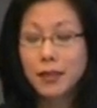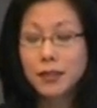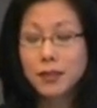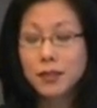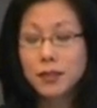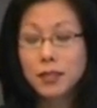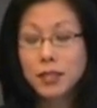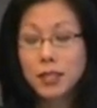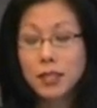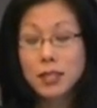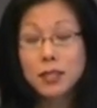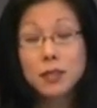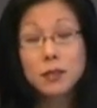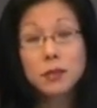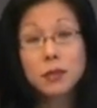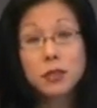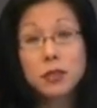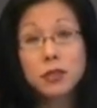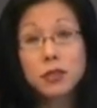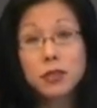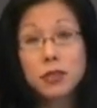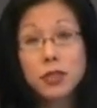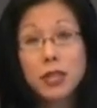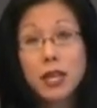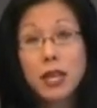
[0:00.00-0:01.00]
So teens will
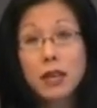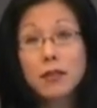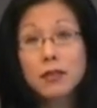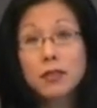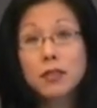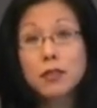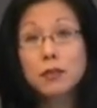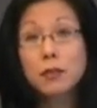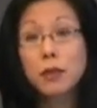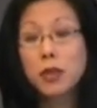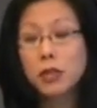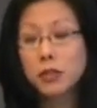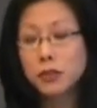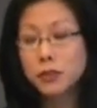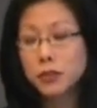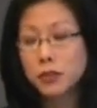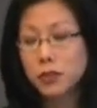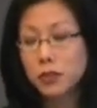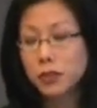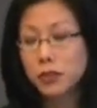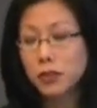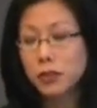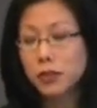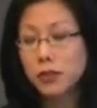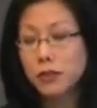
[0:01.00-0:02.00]
usually have a small
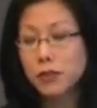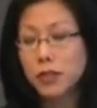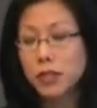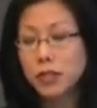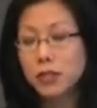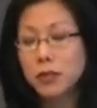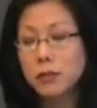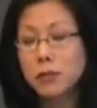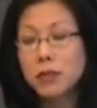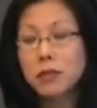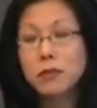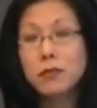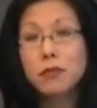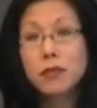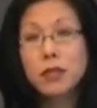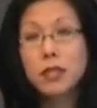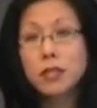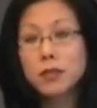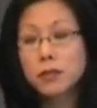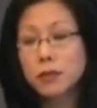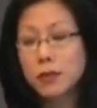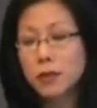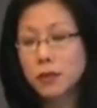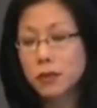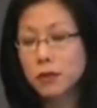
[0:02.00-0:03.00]
circle of intimate
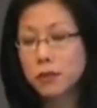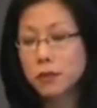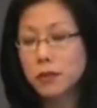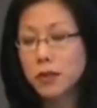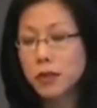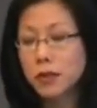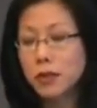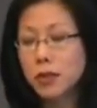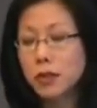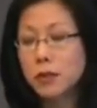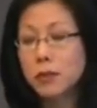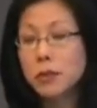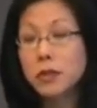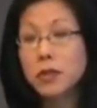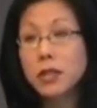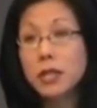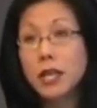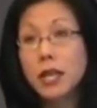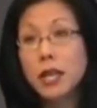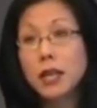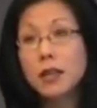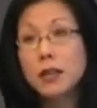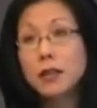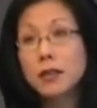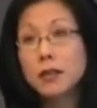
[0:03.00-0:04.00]
friends with whom they're
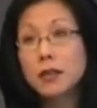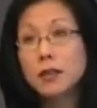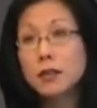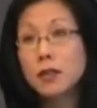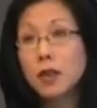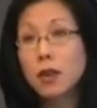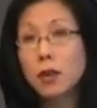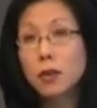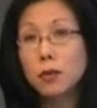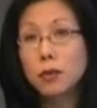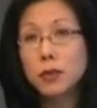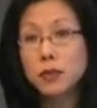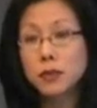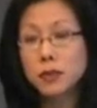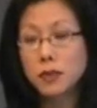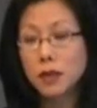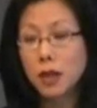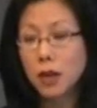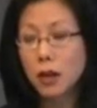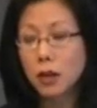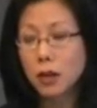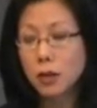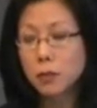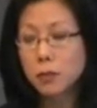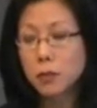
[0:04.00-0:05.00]
communicating this
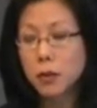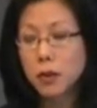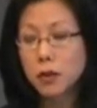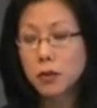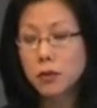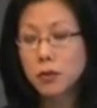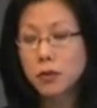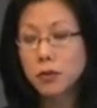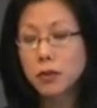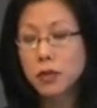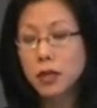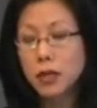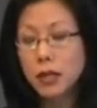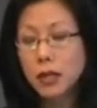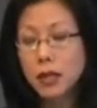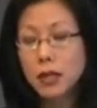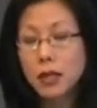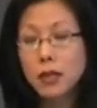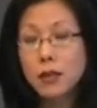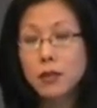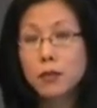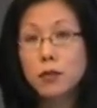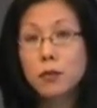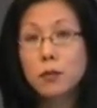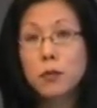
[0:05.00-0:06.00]
always-on mode
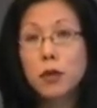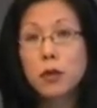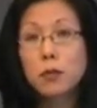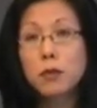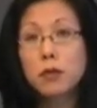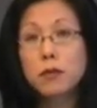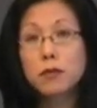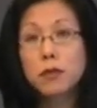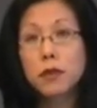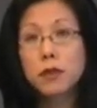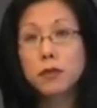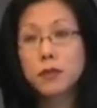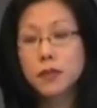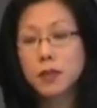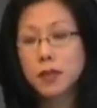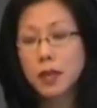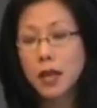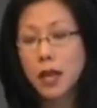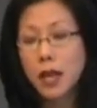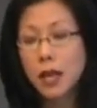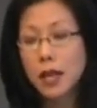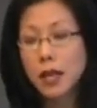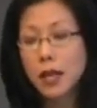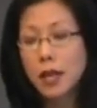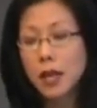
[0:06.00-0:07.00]
through mobile phones and
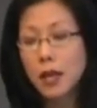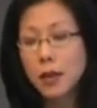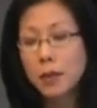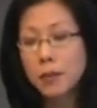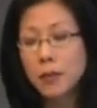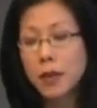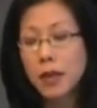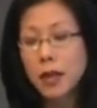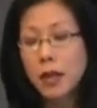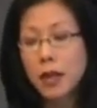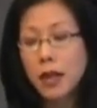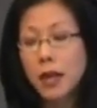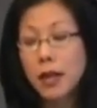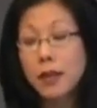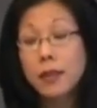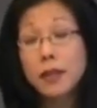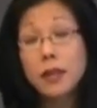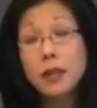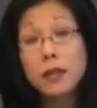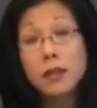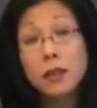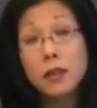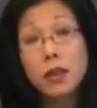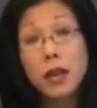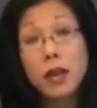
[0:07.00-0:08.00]
IM, and
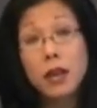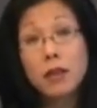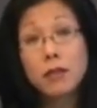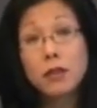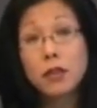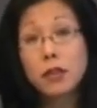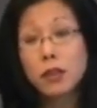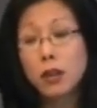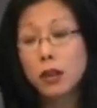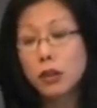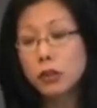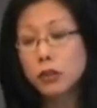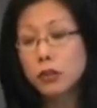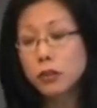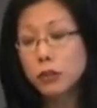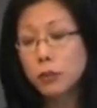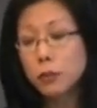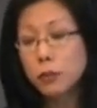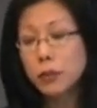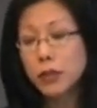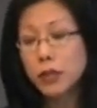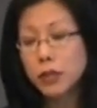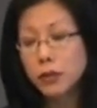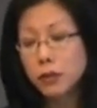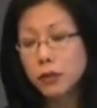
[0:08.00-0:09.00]
then they'll have a
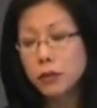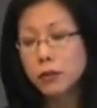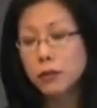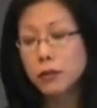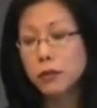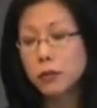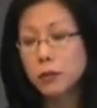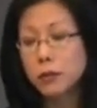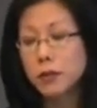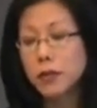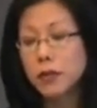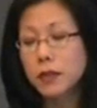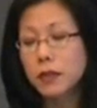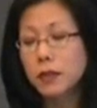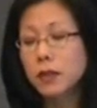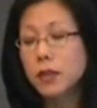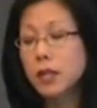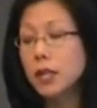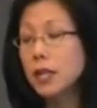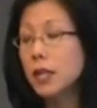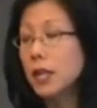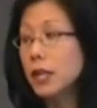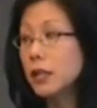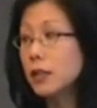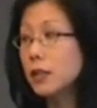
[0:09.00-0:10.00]
larger peer group that
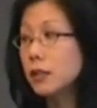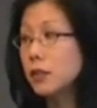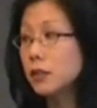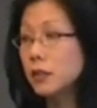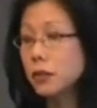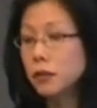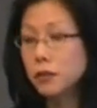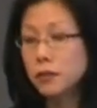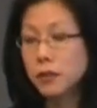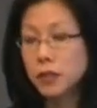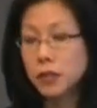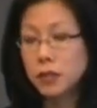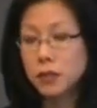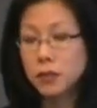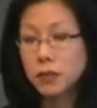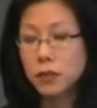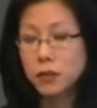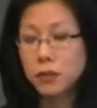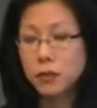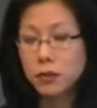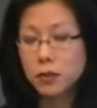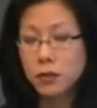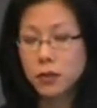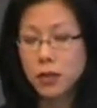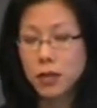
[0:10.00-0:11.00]
they're connected to via
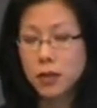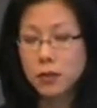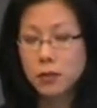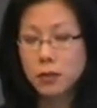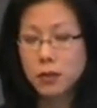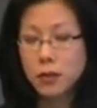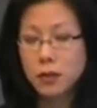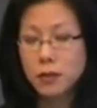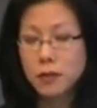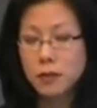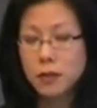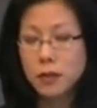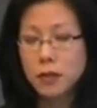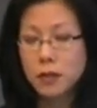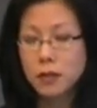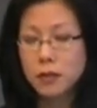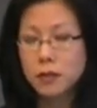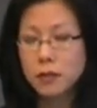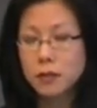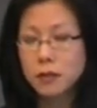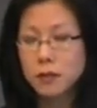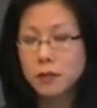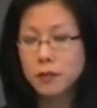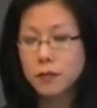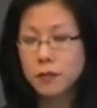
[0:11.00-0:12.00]
social network
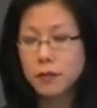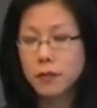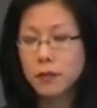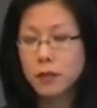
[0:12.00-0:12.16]
sites.